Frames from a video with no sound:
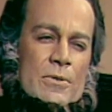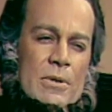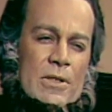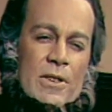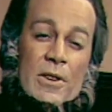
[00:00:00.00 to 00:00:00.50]

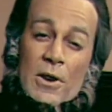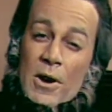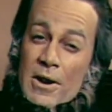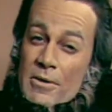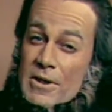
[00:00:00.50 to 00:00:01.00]
Smith that the
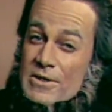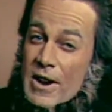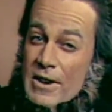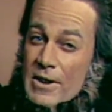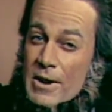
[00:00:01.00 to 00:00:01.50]
Lord had
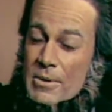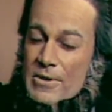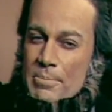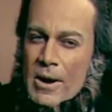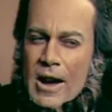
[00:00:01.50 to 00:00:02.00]
rejected him as
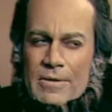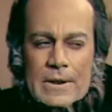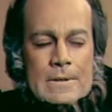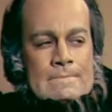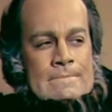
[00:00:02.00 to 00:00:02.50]
a
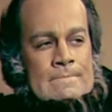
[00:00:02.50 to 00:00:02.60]
prophet.